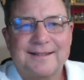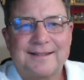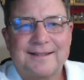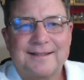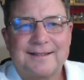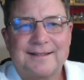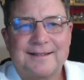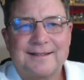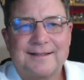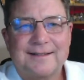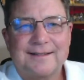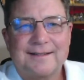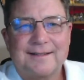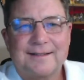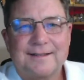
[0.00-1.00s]

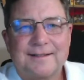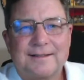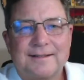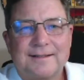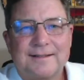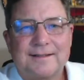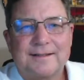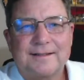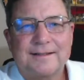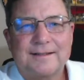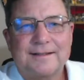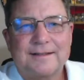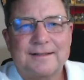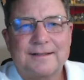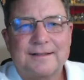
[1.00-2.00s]

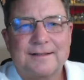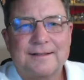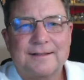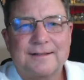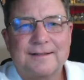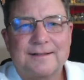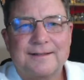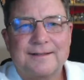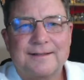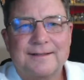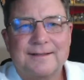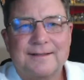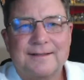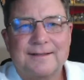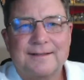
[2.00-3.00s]

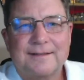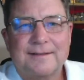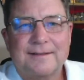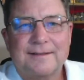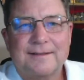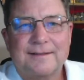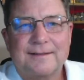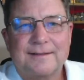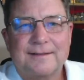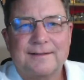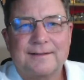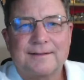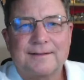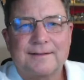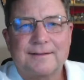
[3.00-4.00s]

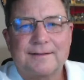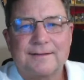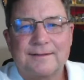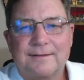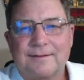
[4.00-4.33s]
This person isn't speaking.